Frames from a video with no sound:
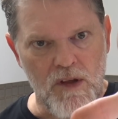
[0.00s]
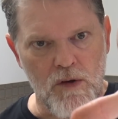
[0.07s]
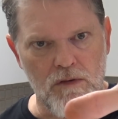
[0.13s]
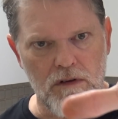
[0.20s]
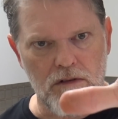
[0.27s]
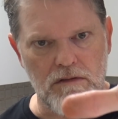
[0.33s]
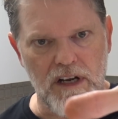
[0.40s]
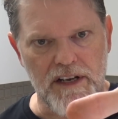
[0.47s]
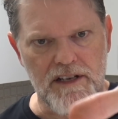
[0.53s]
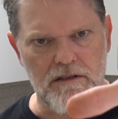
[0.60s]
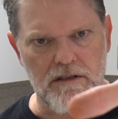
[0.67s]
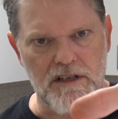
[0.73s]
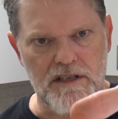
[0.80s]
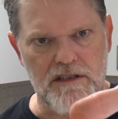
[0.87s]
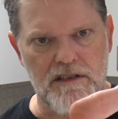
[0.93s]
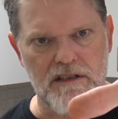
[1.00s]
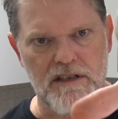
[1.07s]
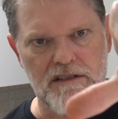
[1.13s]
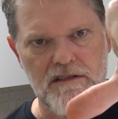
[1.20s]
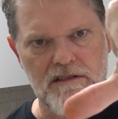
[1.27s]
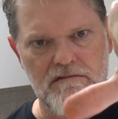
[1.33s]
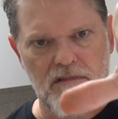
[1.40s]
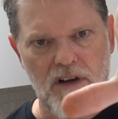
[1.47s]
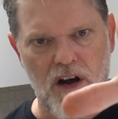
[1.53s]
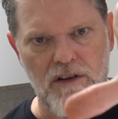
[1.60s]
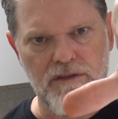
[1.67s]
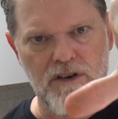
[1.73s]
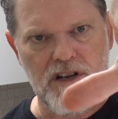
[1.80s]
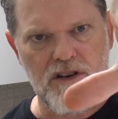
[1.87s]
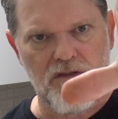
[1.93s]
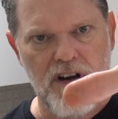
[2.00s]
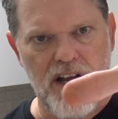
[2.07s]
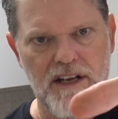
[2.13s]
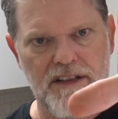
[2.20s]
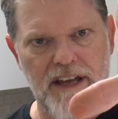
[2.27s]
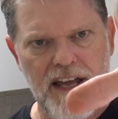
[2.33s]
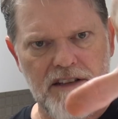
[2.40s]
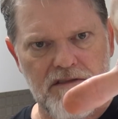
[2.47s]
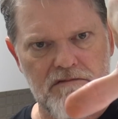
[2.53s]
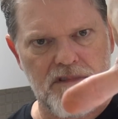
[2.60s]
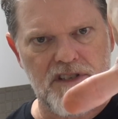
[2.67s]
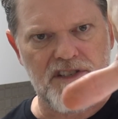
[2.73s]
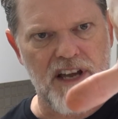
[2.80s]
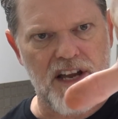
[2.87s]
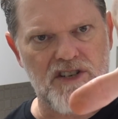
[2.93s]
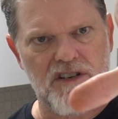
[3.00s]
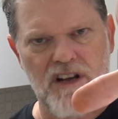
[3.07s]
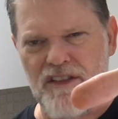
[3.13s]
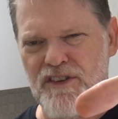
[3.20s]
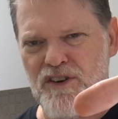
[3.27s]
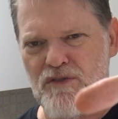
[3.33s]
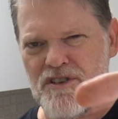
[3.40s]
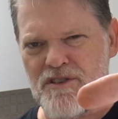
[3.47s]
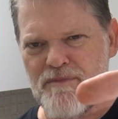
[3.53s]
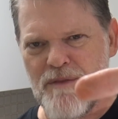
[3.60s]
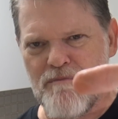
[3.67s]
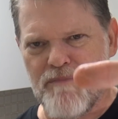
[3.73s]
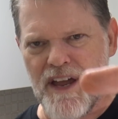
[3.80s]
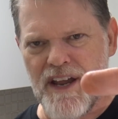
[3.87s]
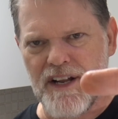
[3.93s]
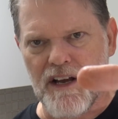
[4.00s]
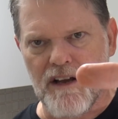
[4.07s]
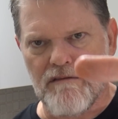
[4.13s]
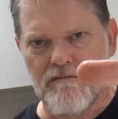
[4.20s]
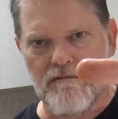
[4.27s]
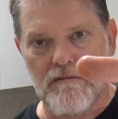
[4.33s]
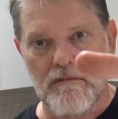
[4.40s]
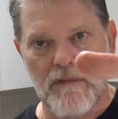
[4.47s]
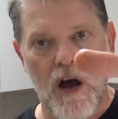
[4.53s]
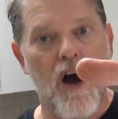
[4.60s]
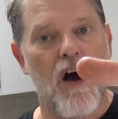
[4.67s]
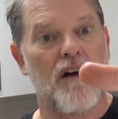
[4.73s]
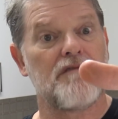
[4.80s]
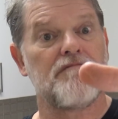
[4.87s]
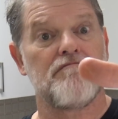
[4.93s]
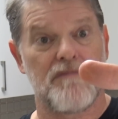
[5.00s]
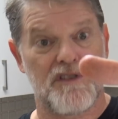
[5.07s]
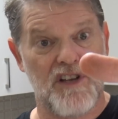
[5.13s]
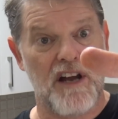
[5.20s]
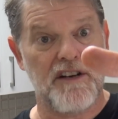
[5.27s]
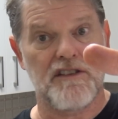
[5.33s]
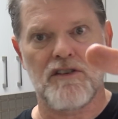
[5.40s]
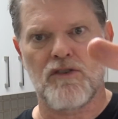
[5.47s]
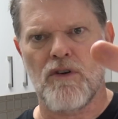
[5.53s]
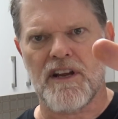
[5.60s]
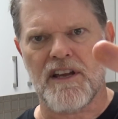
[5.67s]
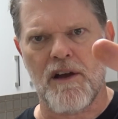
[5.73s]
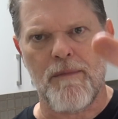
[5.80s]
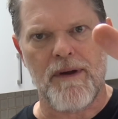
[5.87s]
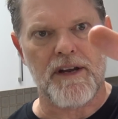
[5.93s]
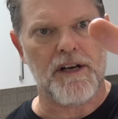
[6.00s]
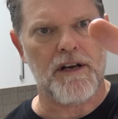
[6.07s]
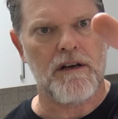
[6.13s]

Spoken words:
it's hovering around that section. I thought it was a bit better. Oh, so did the Gregometer.